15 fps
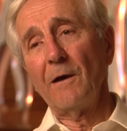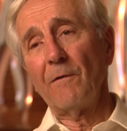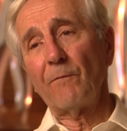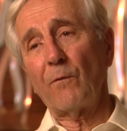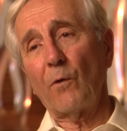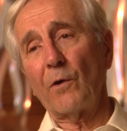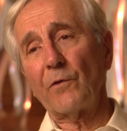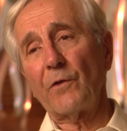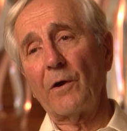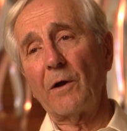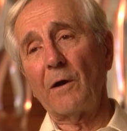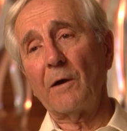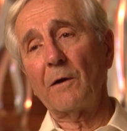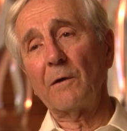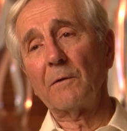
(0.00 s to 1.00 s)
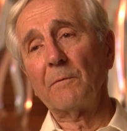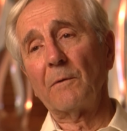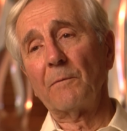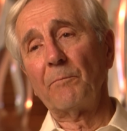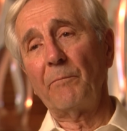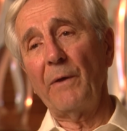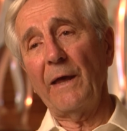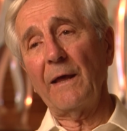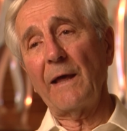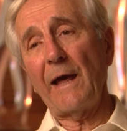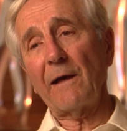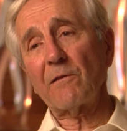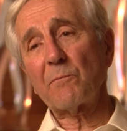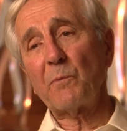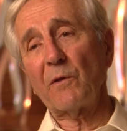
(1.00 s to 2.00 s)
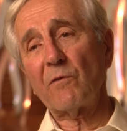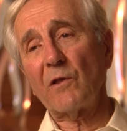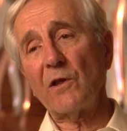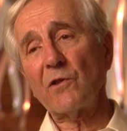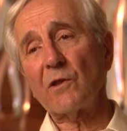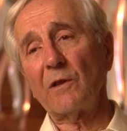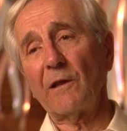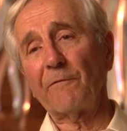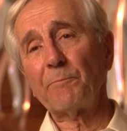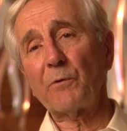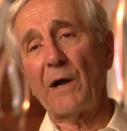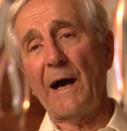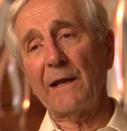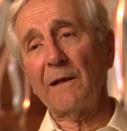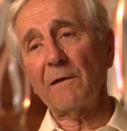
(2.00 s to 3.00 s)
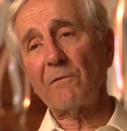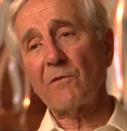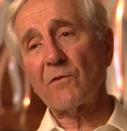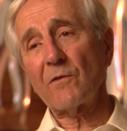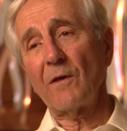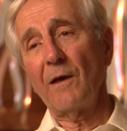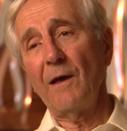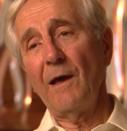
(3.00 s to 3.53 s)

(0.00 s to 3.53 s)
for their big exposition of products,